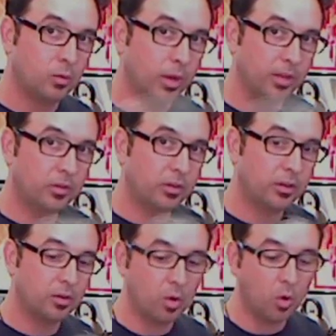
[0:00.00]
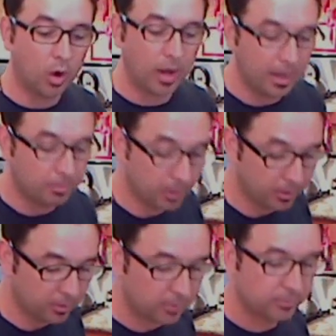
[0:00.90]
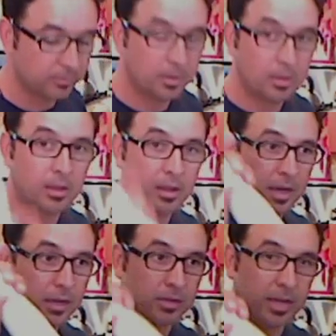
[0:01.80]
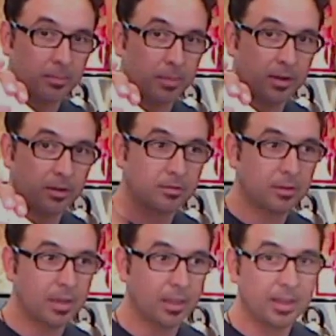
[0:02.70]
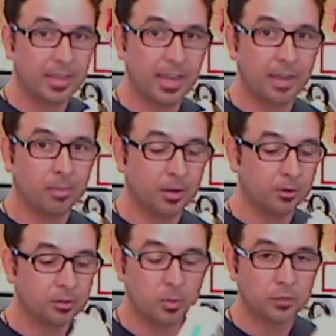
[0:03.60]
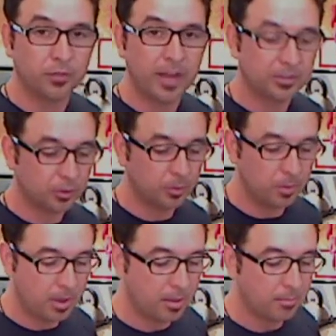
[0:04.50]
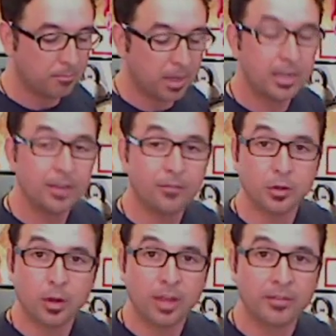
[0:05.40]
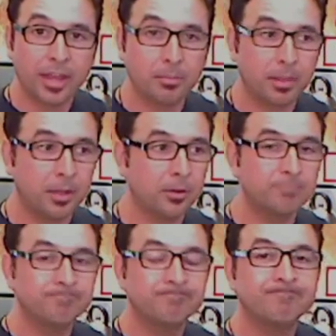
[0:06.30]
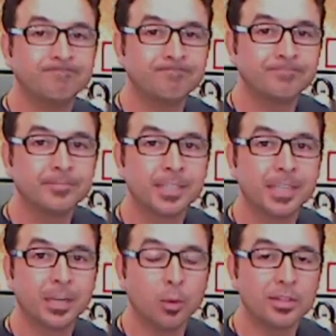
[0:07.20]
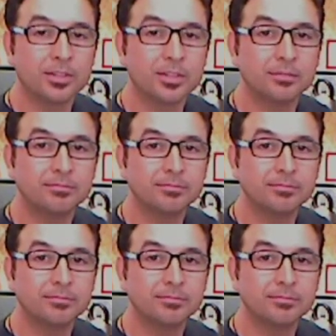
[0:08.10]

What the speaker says: Whisk or a hand blender. I use a hand blender. I like the hand blender, it's much faster, but if you don't have a hand blender, get a whisk.